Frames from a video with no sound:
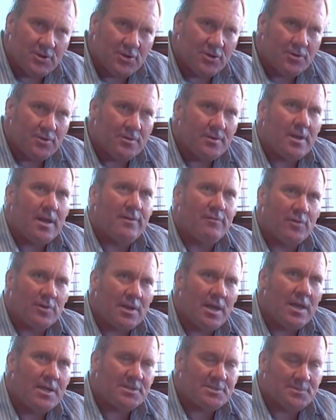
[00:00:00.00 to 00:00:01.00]
do every
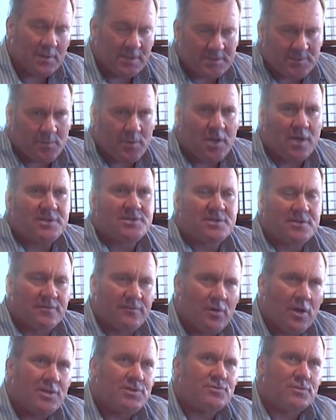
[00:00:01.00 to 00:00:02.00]
day is, is because of the
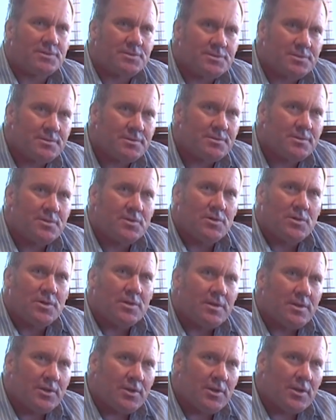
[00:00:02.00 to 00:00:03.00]
veterans,
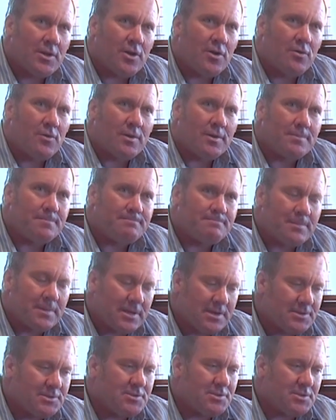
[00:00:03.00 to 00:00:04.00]
you know, and
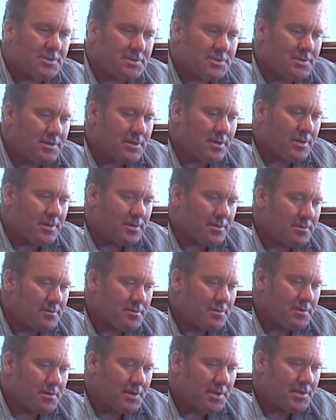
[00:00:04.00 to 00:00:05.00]
it's just, uh,
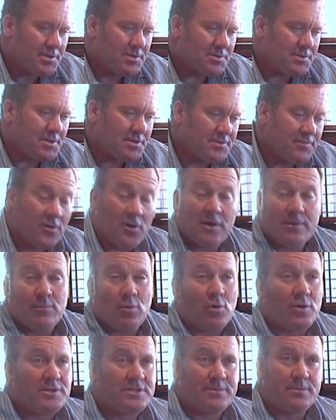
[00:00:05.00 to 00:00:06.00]
it's, it's very
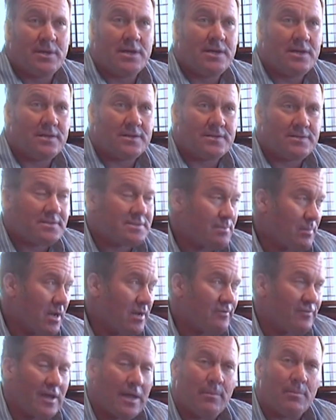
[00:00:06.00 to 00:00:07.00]
important to me and
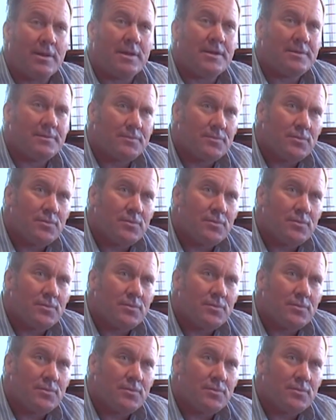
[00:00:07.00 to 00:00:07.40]
my family.